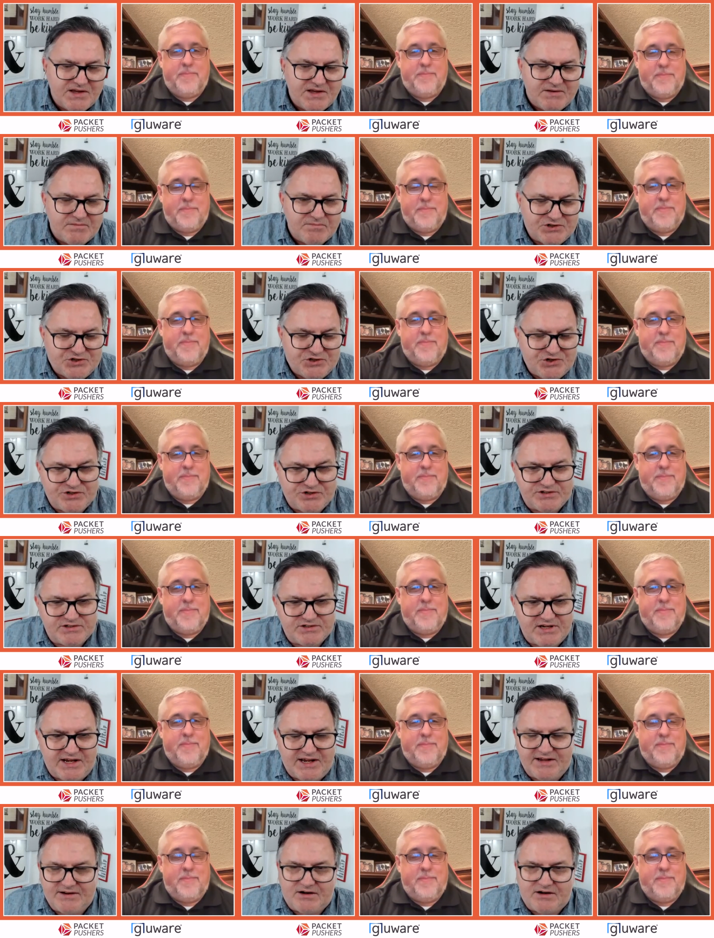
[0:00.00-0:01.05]
Speaker 1: but you could
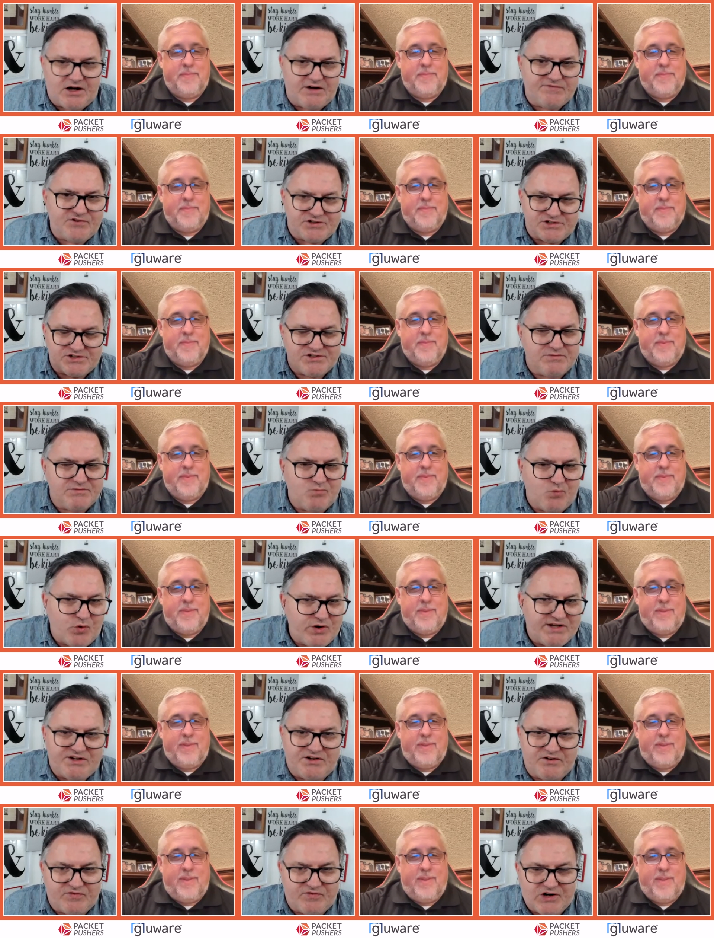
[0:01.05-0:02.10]
say, "I've got some
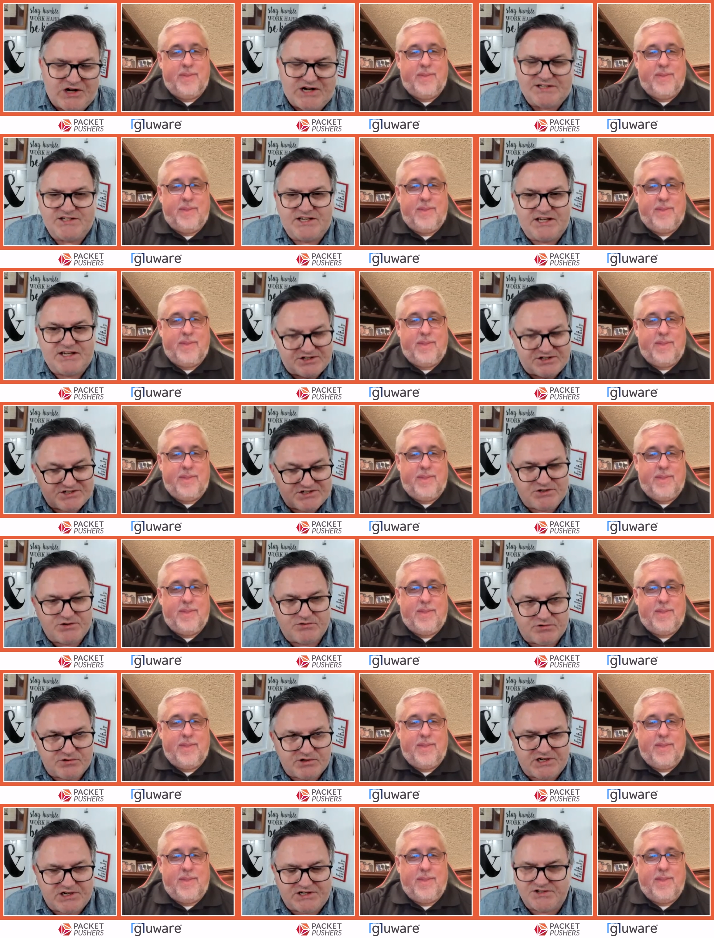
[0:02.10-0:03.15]
weird device. Can I
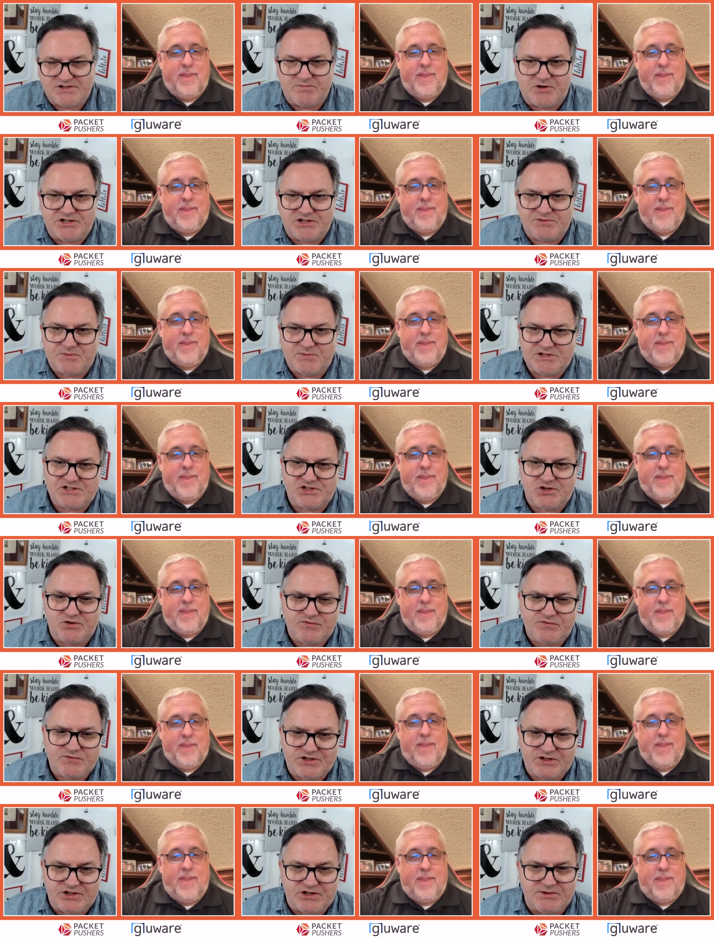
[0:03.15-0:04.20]
still customize myself?
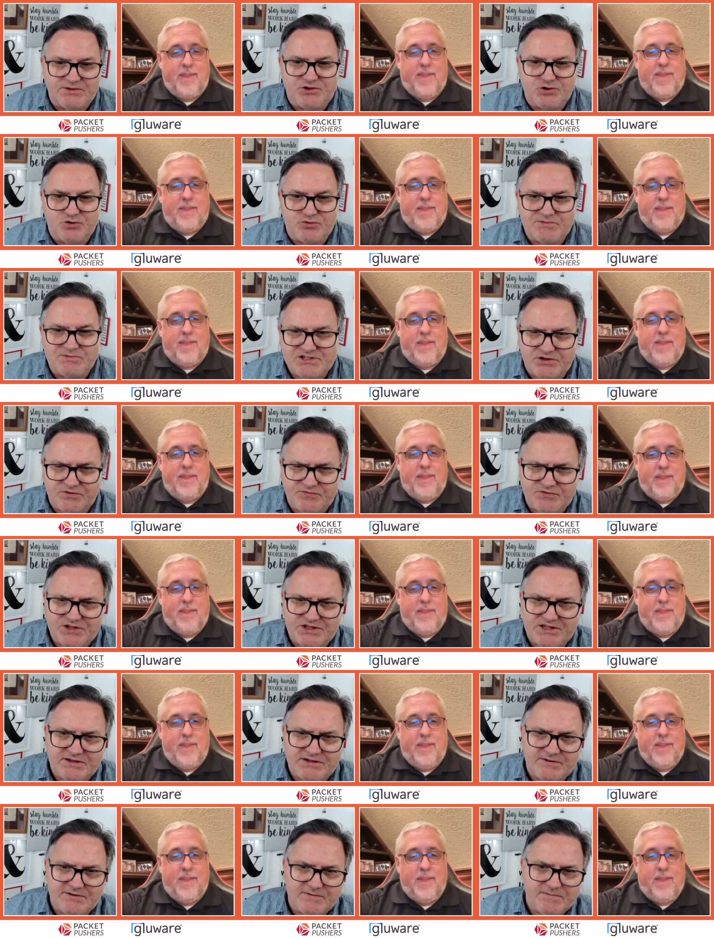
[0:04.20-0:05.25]
Can I do it myself for
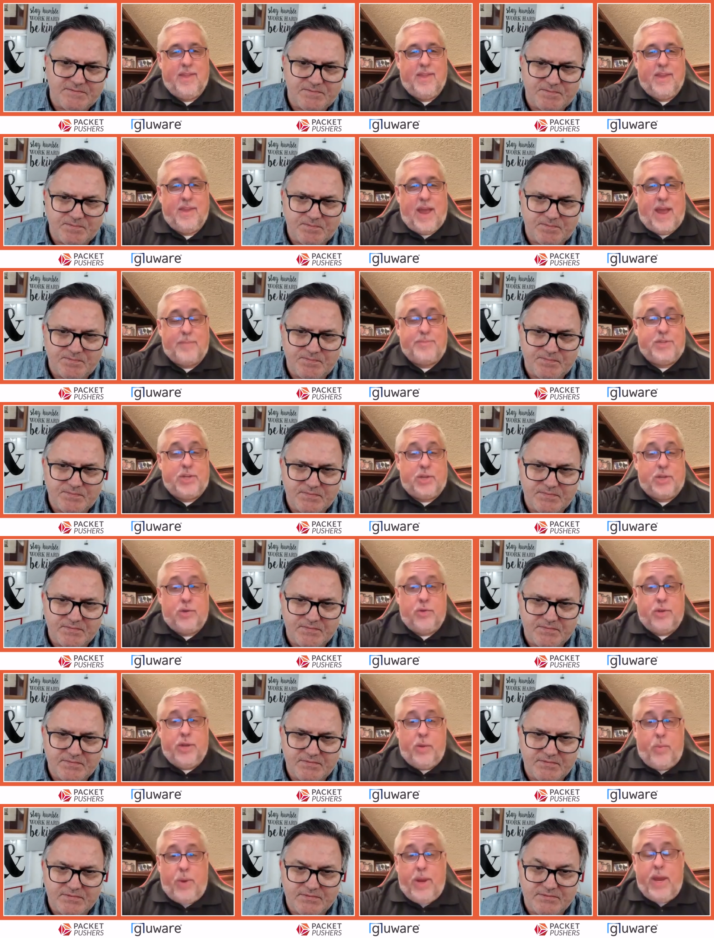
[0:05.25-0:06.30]
that?"
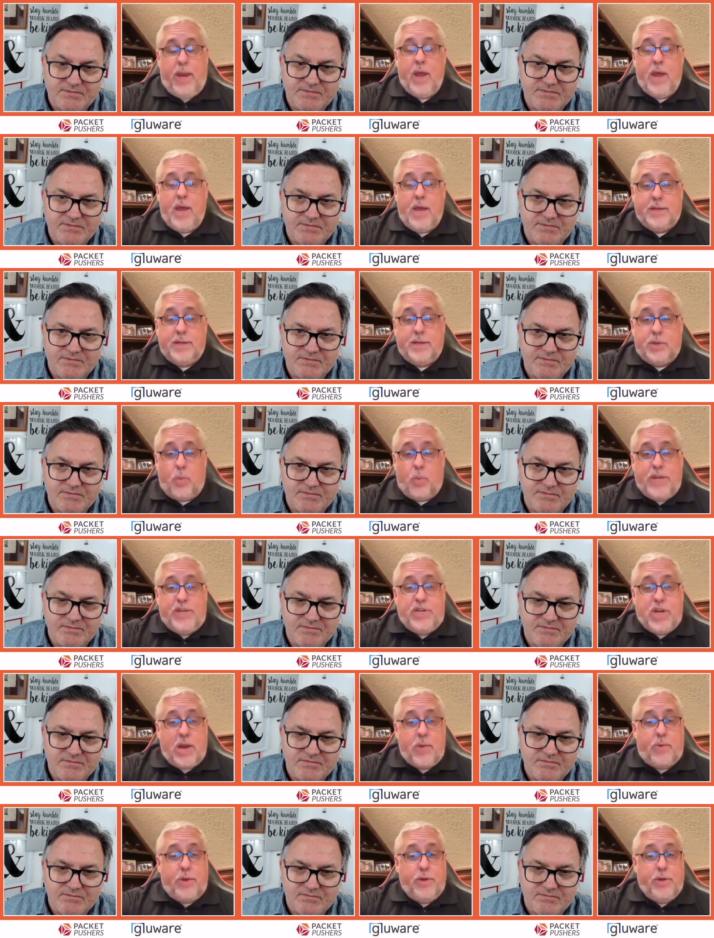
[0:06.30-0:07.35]
Speaker 2: absolutely. We so we
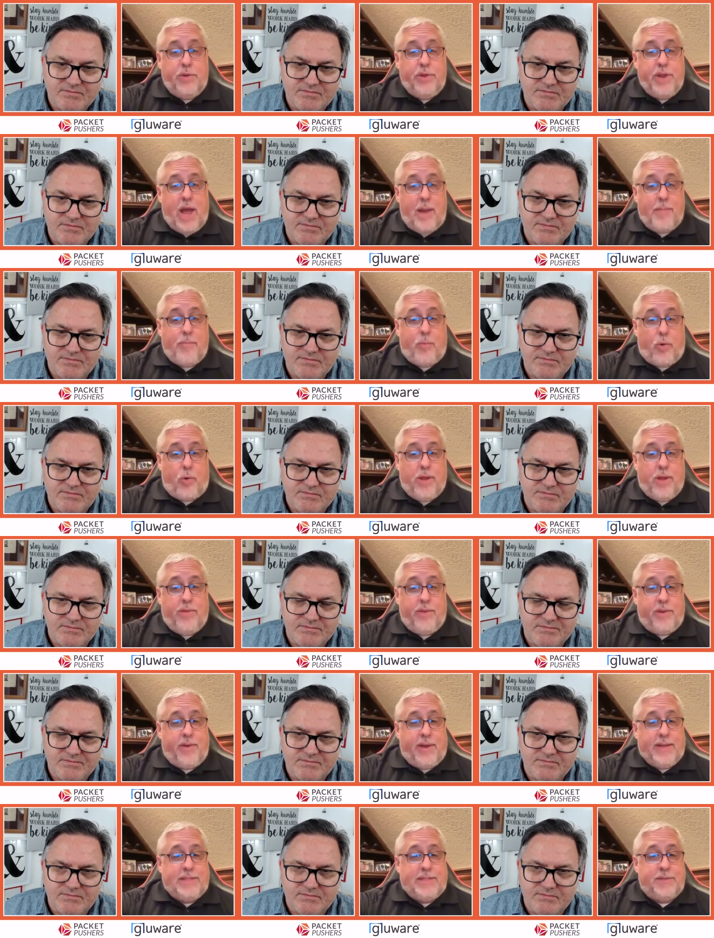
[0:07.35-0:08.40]
generally do the onboarding of the
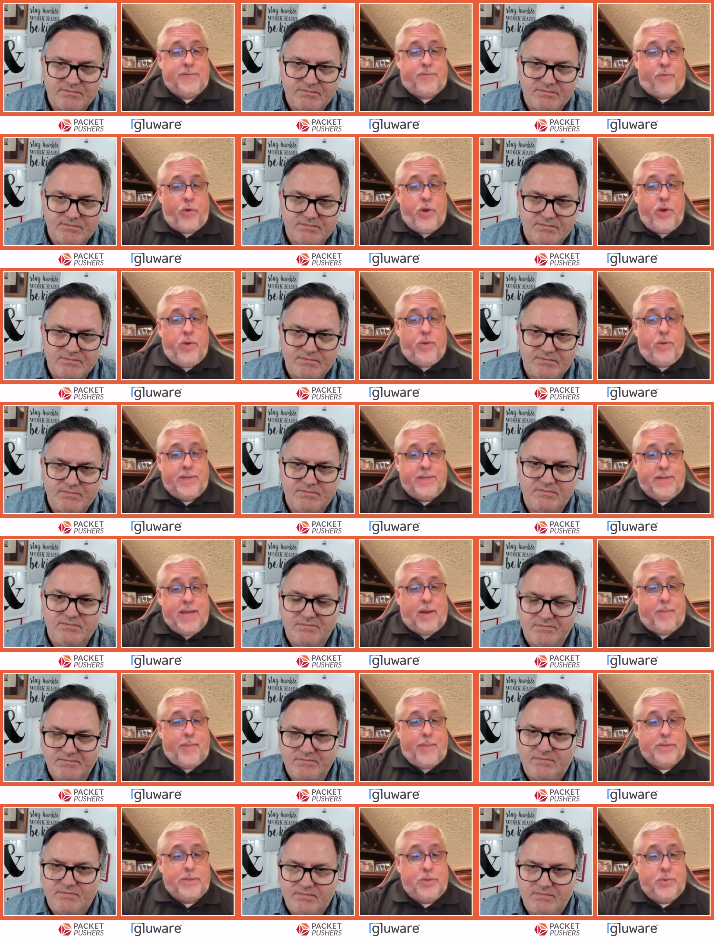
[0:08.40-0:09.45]
devices for you. It can
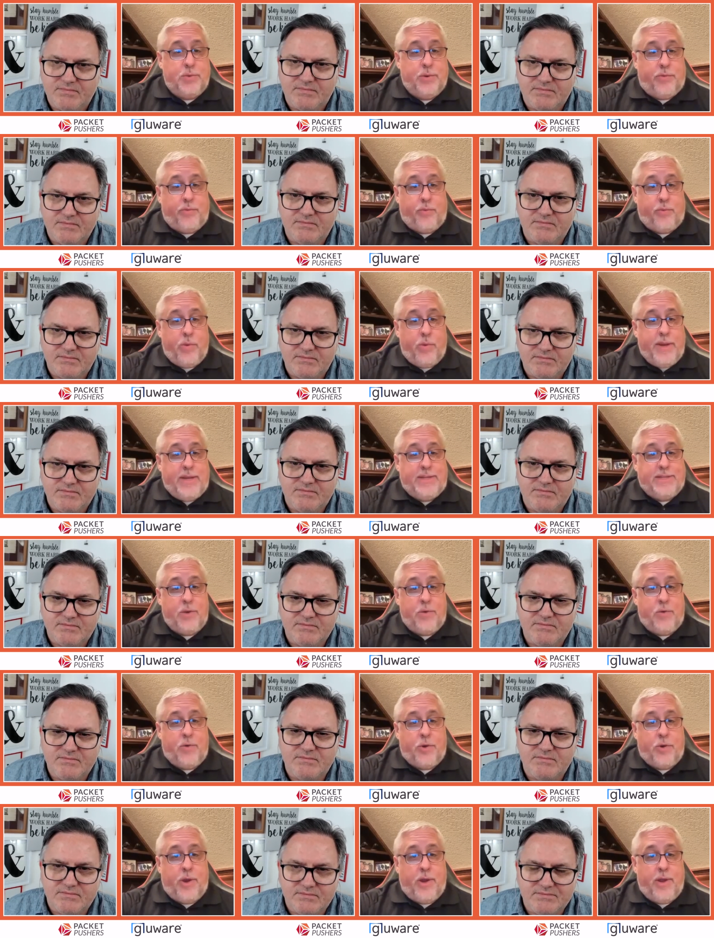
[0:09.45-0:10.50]
take about two to three weeks in
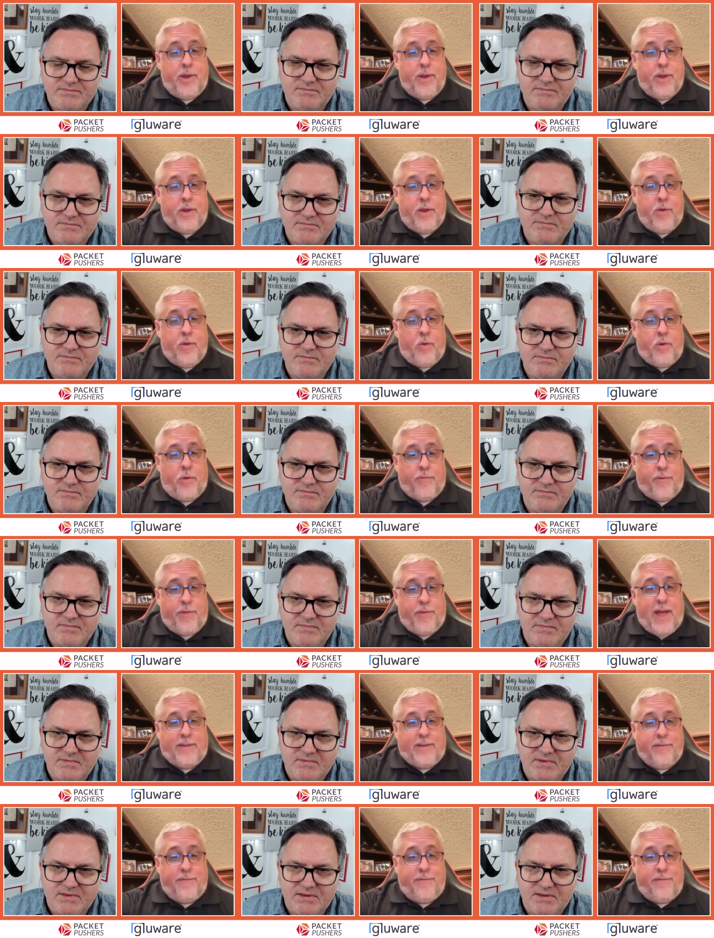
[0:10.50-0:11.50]
order to in order for that to